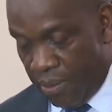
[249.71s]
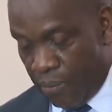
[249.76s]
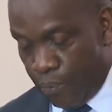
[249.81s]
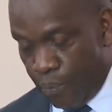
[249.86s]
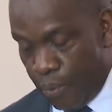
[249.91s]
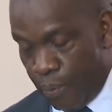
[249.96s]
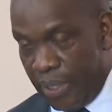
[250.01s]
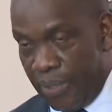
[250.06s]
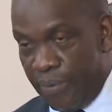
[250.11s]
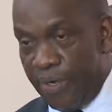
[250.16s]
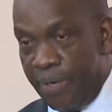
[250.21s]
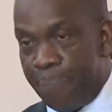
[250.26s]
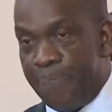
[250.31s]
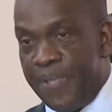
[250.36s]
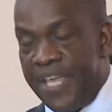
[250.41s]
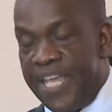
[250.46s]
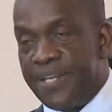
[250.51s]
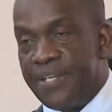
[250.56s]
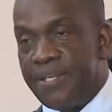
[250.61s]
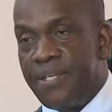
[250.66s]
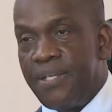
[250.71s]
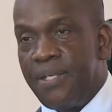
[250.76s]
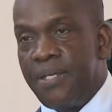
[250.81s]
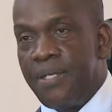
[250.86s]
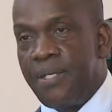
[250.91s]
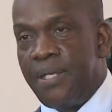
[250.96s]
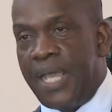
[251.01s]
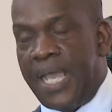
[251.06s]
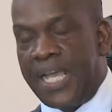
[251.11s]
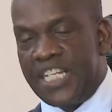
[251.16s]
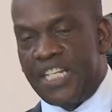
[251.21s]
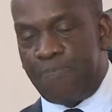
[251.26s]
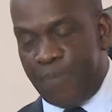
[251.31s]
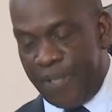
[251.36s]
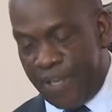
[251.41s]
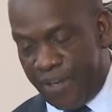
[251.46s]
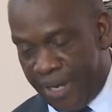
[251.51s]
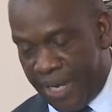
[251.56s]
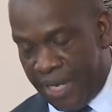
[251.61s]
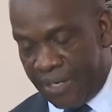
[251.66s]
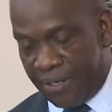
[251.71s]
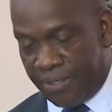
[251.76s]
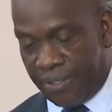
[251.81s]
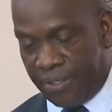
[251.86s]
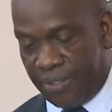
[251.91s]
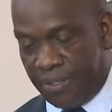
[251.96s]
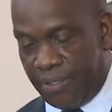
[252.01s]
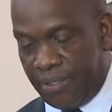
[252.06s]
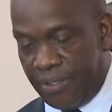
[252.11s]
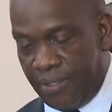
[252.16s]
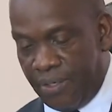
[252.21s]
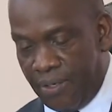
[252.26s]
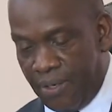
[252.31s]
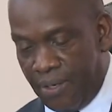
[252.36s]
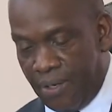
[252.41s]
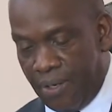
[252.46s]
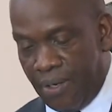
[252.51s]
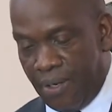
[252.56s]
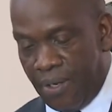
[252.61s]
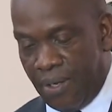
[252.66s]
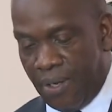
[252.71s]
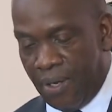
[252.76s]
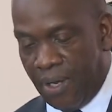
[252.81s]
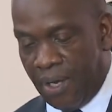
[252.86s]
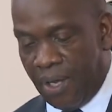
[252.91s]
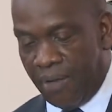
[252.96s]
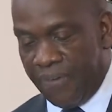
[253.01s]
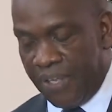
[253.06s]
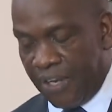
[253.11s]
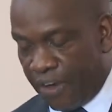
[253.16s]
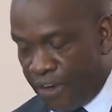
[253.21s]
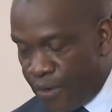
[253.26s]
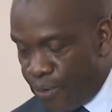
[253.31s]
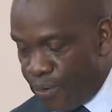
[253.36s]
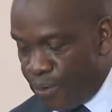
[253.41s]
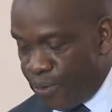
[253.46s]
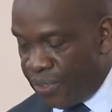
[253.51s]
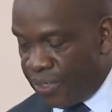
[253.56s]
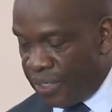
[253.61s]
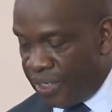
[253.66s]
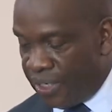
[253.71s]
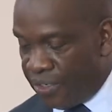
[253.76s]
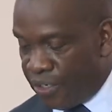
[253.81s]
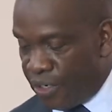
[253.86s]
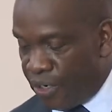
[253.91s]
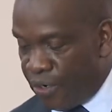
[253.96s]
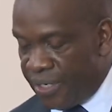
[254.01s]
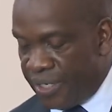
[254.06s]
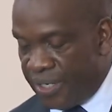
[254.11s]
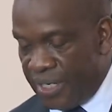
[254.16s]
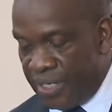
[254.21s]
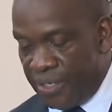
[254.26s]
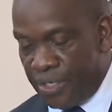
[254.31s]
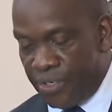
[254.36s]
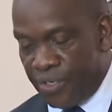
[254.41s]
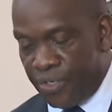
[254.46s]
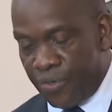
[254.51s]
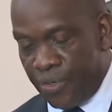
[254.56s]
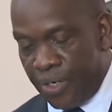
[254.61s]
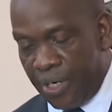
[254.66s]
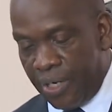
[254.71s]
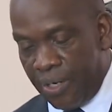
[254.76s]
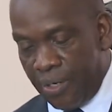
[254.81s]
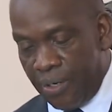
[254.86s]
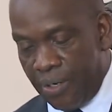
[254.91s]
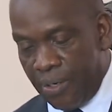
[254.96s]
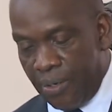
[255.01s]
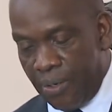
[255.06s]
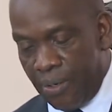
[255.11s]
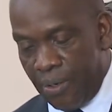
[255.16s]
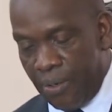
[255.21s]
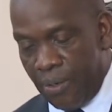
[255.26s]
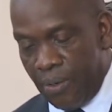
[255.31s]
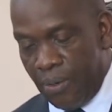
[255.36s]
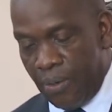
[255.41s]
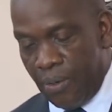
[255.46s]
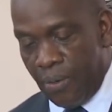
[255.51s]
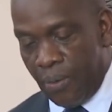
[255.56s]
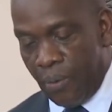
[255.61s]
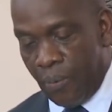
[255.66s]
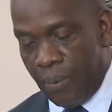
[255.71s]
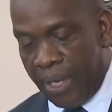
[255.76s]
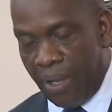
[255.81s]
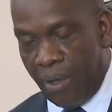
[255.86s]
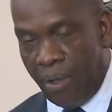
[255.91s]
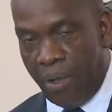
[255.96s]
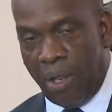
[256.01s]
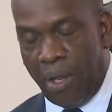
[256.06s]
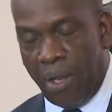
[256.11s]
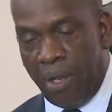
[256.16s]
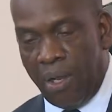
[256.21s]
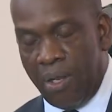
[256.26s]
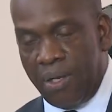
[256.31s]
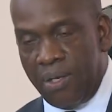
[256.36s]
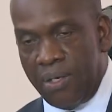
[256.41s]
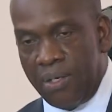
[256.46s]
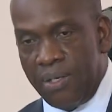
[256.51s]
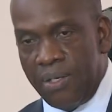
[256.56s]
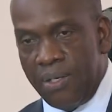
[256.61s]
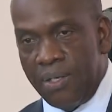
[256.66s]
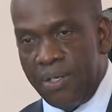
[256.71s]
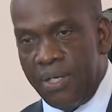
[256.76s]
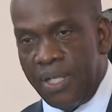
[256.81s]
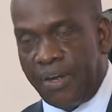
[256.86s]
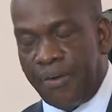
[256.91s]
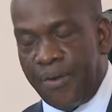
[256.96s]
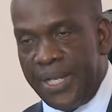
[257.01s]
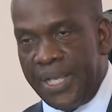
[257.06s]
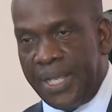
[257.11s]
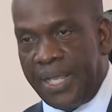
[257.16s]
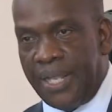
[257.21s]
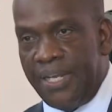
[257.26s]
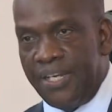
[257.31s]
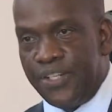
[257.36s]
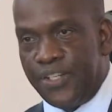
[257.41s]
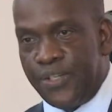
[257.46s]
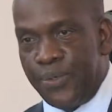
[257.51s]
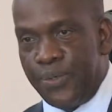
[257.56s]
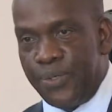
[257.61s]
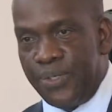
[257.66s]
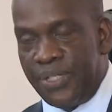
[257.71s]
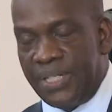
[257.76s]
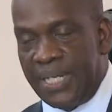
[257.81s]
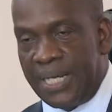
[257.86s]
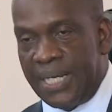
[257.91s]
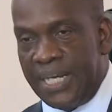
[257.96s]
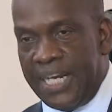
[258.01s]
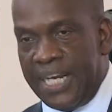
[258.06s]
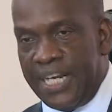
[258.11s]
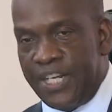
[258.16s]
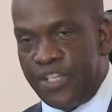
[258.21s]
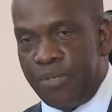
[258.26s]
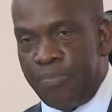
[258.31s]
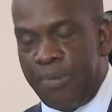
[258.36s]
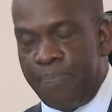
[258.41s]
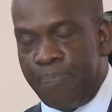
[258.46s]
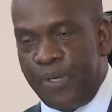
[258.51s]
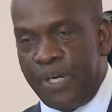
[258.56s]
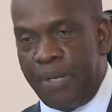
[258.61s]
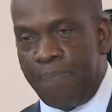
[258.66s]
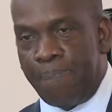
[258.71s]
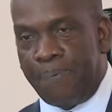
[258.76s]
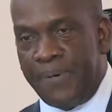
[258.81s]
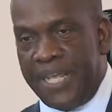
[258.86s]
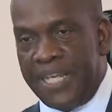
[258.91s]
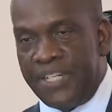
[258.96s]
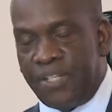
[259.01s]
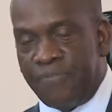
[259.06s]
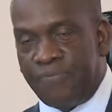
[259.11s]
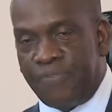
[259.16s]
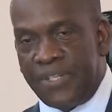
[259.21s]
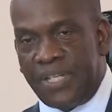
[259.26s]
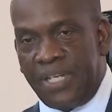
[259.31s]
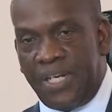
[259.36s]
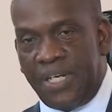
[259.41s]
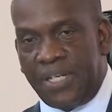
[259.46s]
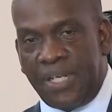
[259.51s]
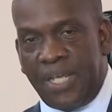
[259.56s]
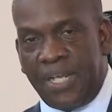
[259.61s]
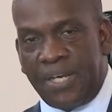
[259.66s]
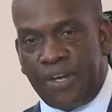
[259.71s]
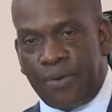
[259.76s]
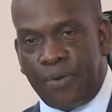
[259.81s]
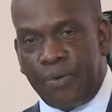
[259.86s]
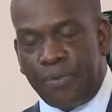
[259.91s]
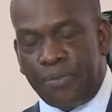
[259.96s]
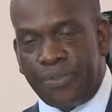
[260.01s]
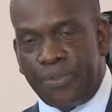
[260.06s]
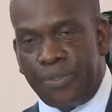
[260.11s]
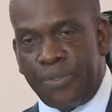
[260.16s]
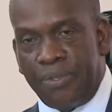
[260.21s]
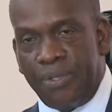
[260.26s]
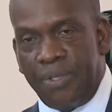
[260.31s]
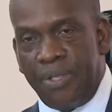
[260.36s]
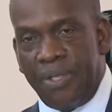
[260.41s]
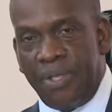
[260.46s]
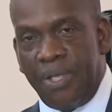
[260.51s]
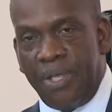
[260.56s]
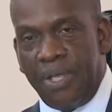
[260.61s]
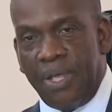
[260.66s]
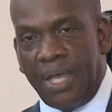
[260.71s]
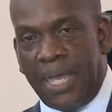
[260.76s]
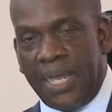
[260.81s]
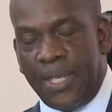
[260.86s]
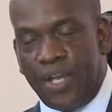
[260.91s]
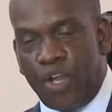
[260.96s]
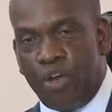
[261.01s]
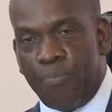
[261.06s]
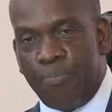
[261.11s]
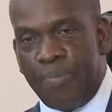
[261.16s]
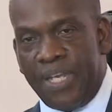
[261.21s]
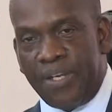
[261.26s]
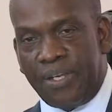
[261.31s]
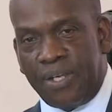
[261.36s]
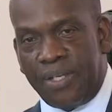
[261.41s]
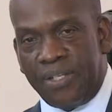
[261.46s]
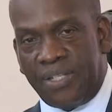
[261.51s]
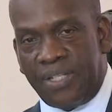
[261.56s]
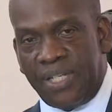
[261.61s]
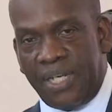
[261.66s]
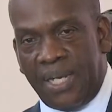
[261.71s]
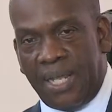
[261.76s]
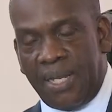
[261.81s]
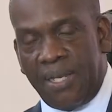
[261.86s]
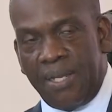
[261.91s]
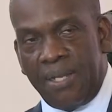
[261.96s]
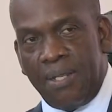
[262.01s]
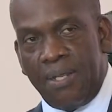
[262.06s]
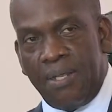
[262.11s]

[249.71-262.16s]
we will repeat the experience of the cruise and the tourism industry, where all the critical tools that needed to be put in place to facilitate growth are now being considered